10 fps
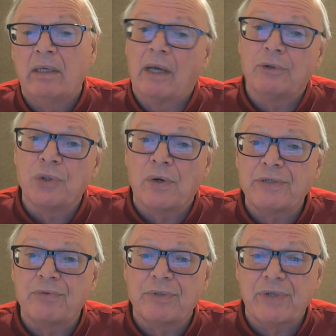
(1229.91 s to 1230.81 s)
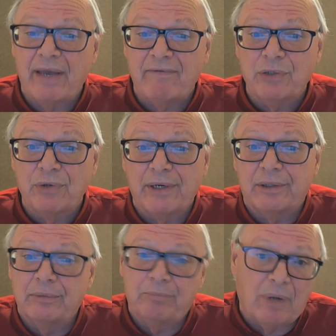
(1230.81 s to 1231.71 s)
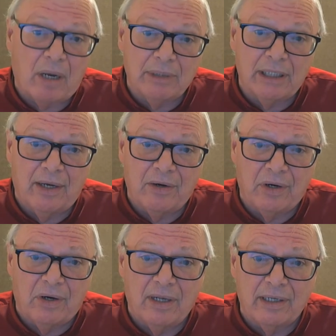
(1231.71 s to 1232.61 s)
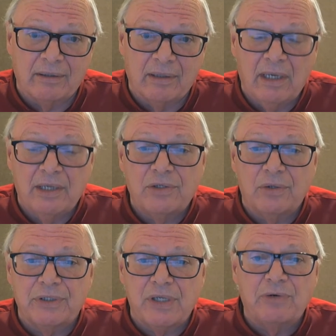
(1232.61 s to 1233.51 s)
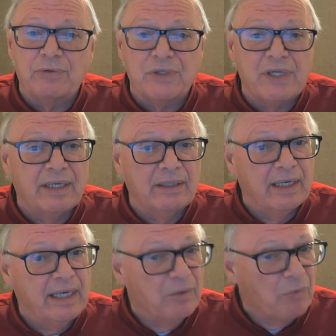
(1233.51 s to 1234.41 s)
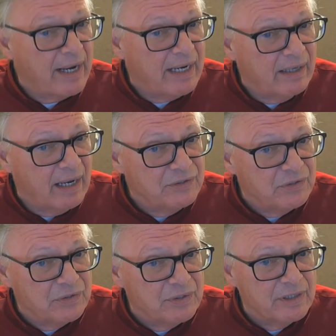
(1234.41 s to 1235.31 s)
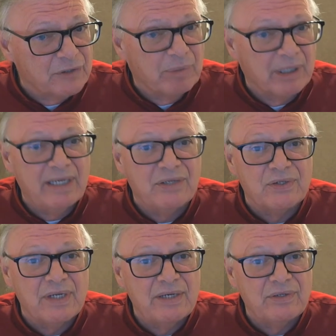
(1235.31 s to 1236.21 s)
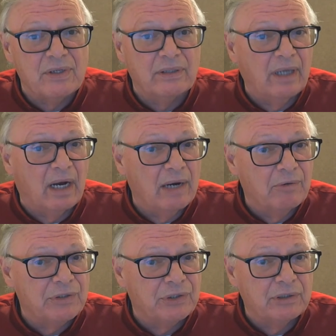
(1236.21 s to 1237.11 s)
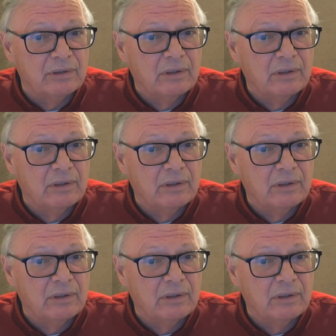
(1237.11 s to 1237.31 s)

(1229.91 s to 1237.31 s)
Now, Joyce was a heavy drinker and probably an alcoholic, so it's interesting that he recognizes this, but he sees that the Irish,